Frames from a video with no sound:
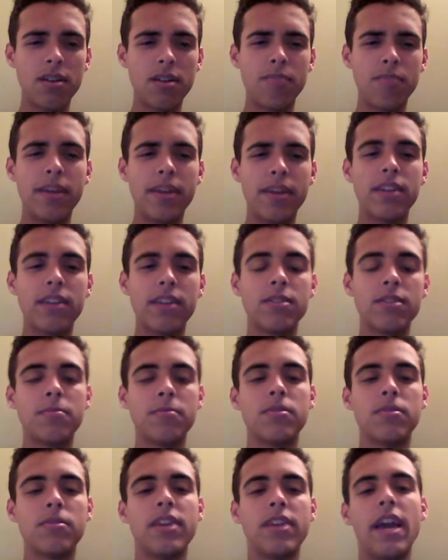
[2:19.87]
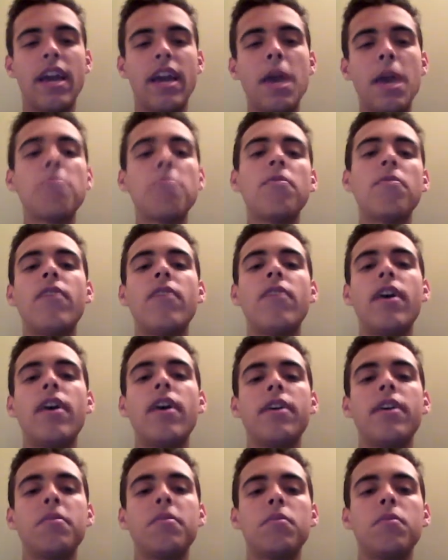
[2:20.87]
mechanisms like
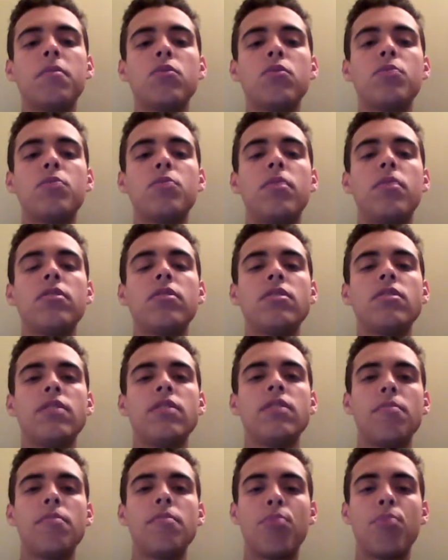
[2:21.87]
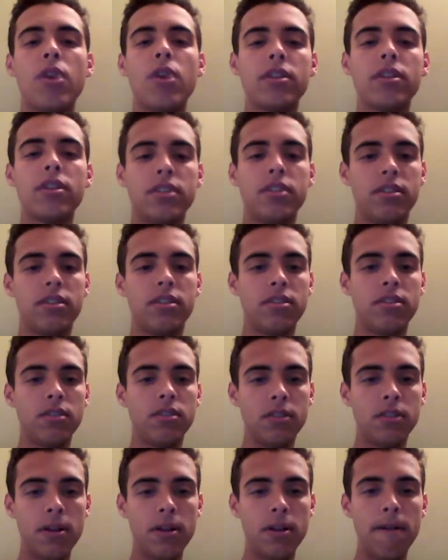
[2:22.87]
amplify responses and processes
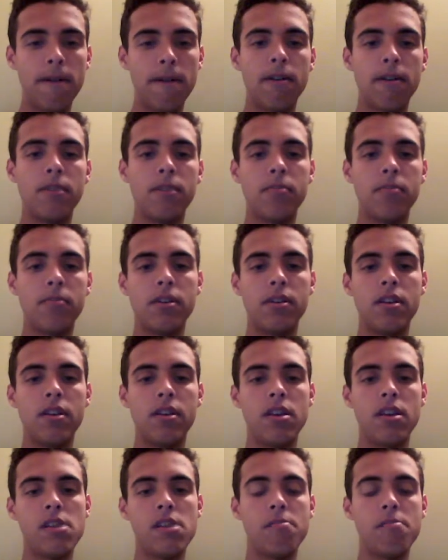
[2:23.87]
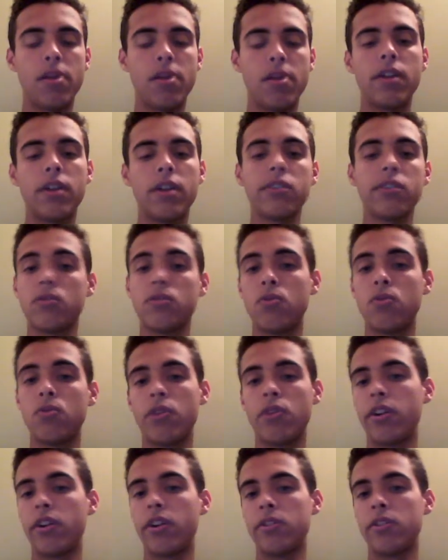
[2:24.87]
um, in biological
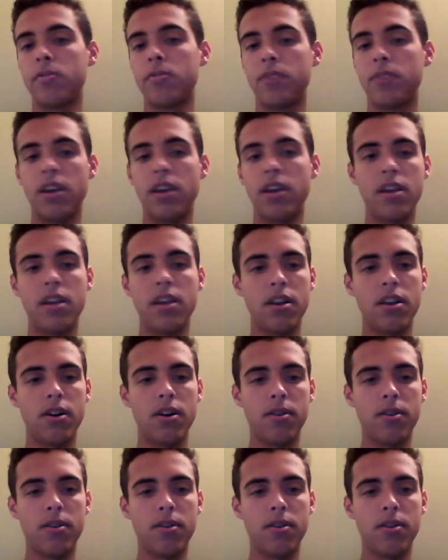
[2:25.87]
organisms, and